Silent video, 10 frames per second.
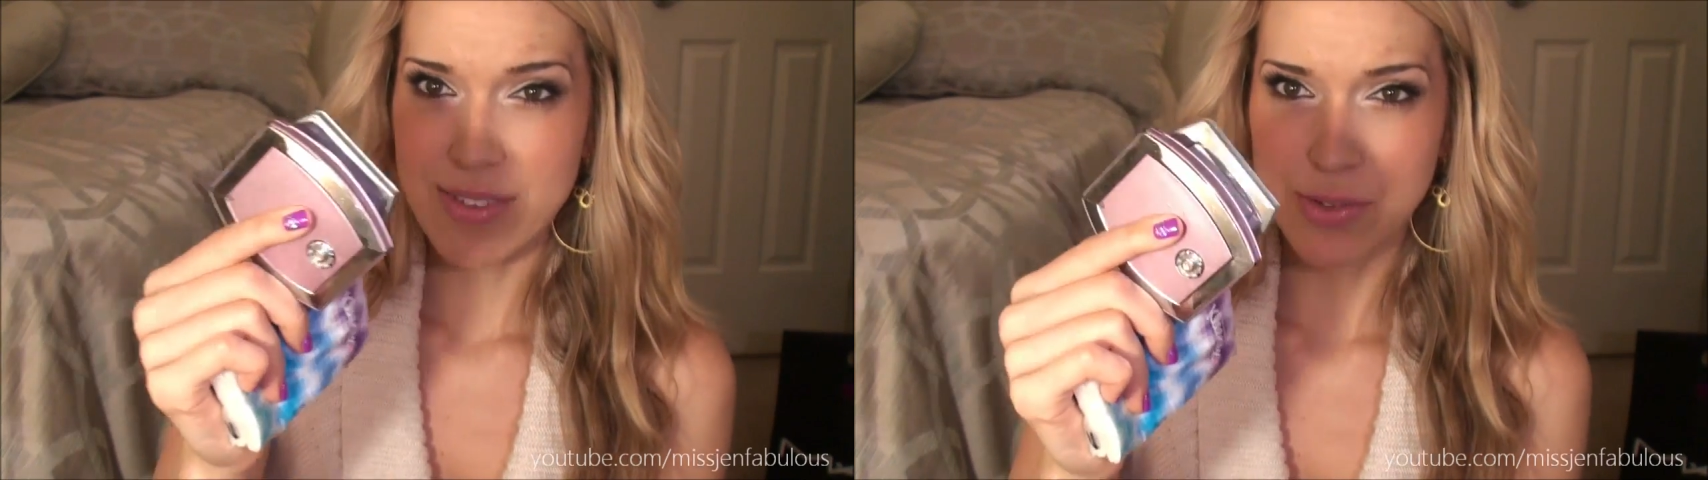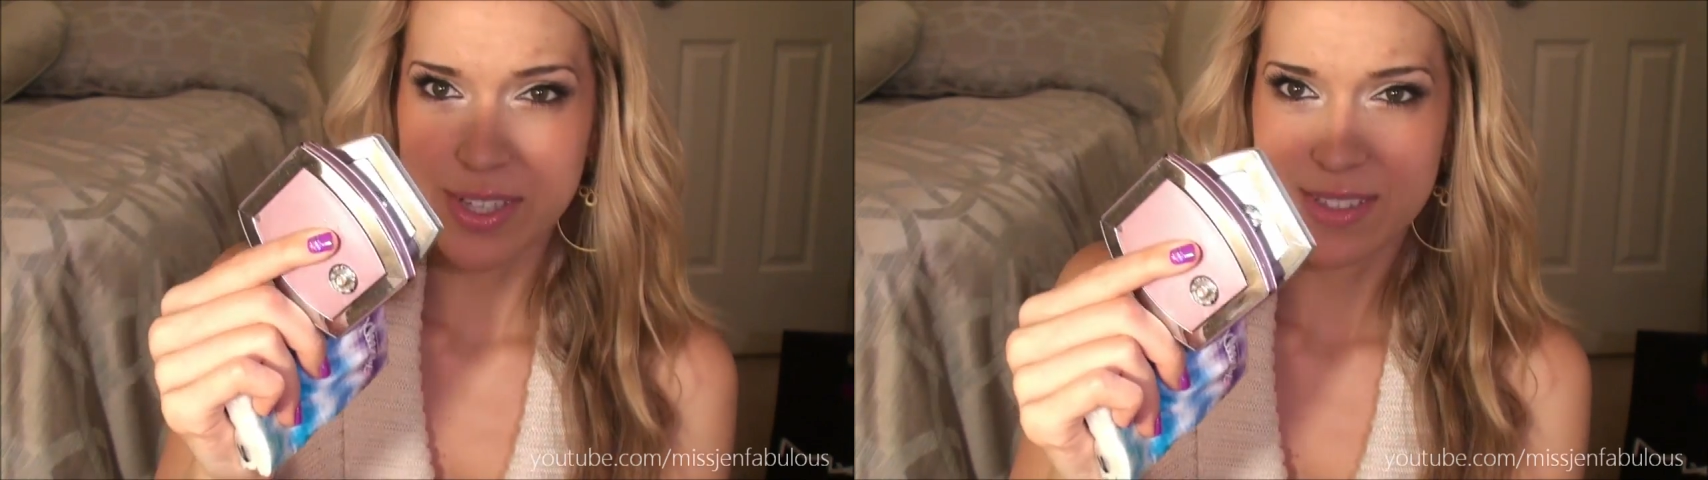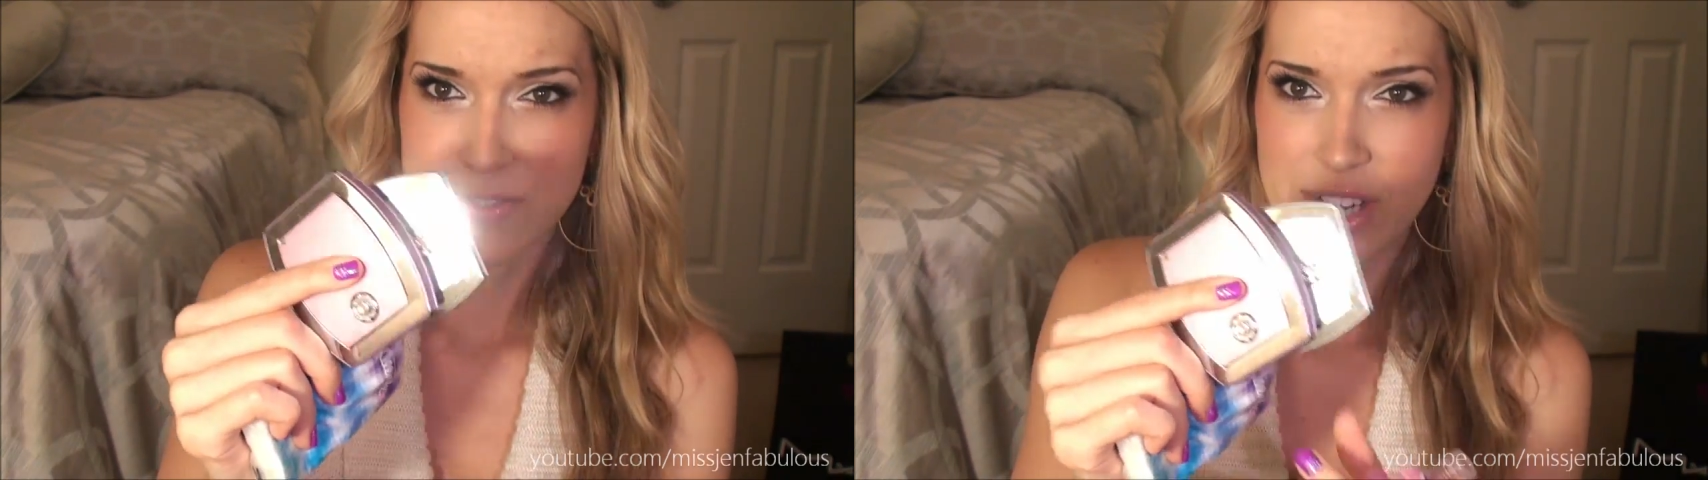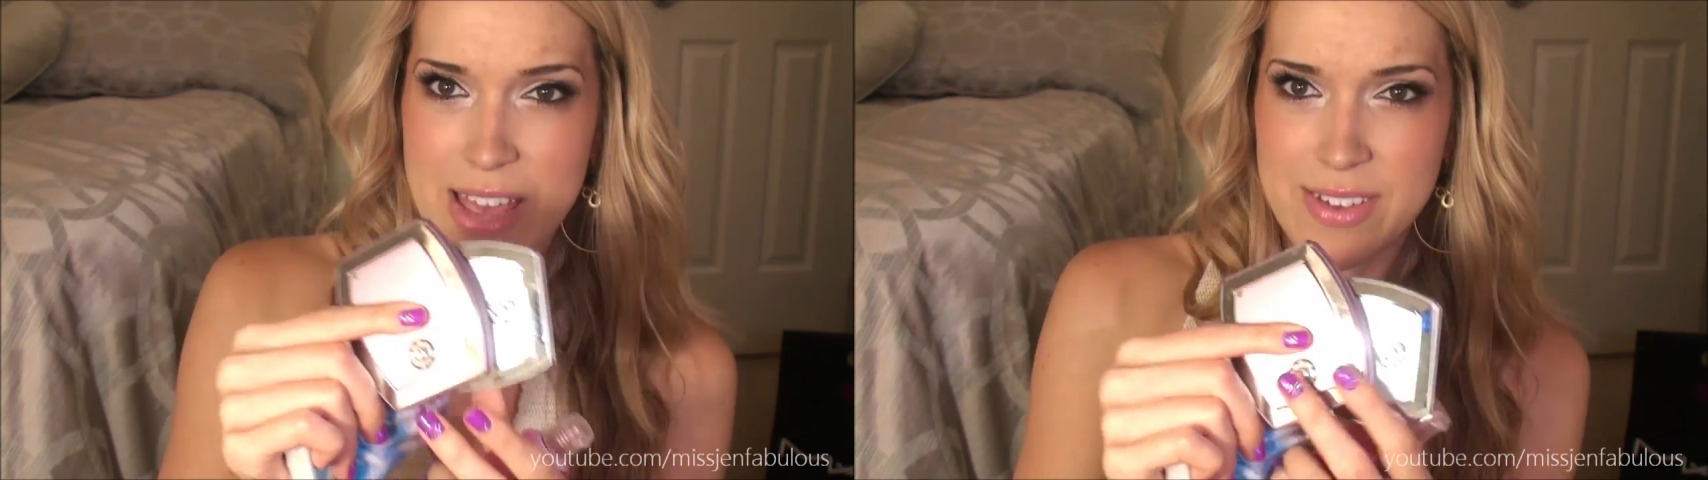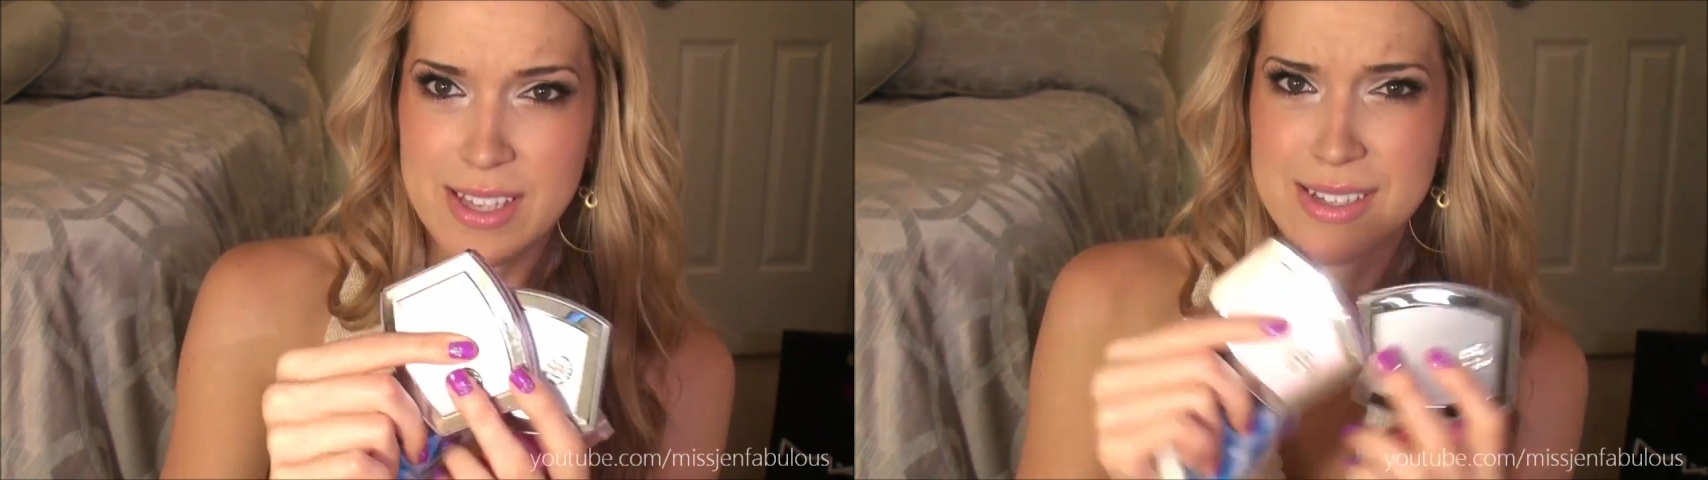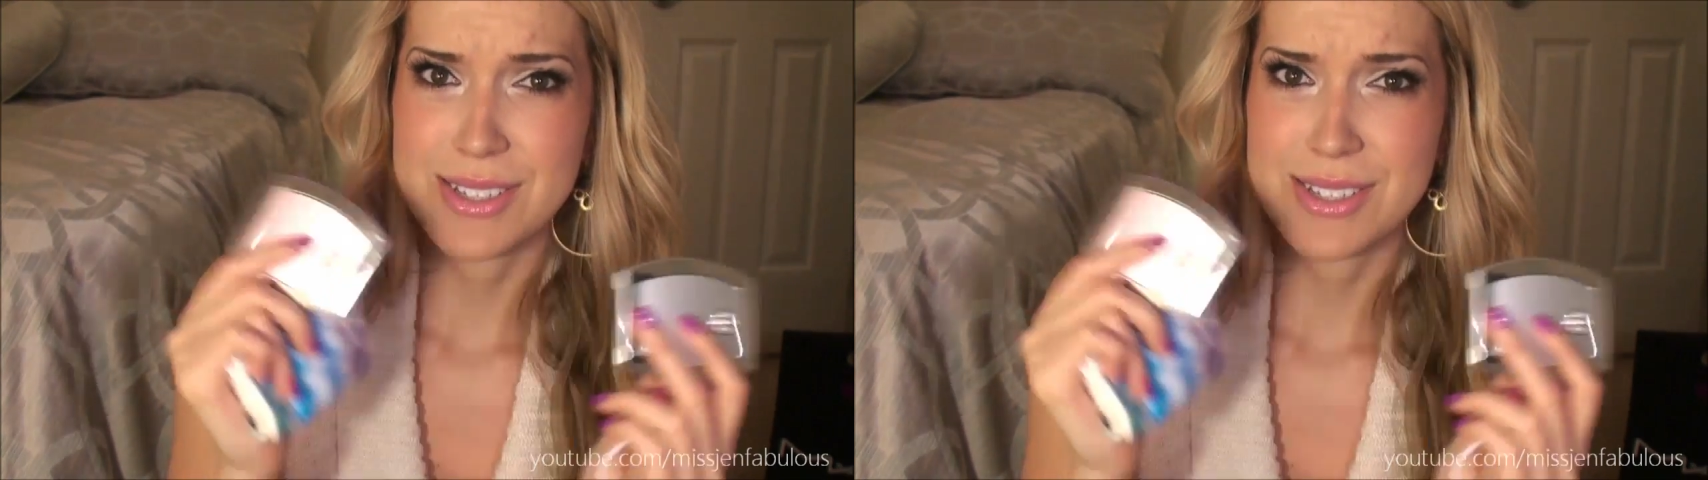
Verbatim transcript: have a reason for having